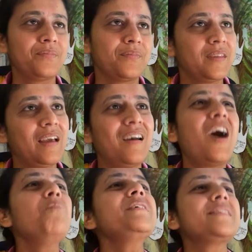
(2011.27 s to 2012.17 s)
Yeah.
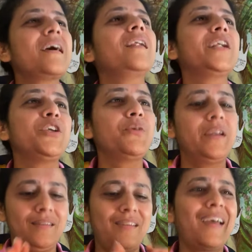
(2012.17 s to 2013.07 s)
How much salad you
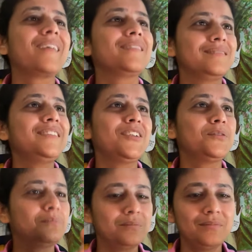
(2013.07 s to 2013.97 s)
eat? Like,
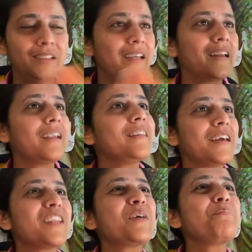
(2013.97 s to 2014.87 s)
here and
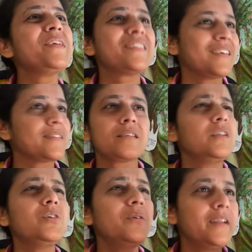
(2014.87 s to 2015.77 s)
there, the pieces.
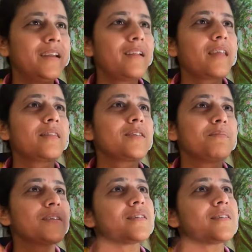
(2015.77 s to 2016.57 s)
You don't eat like this much.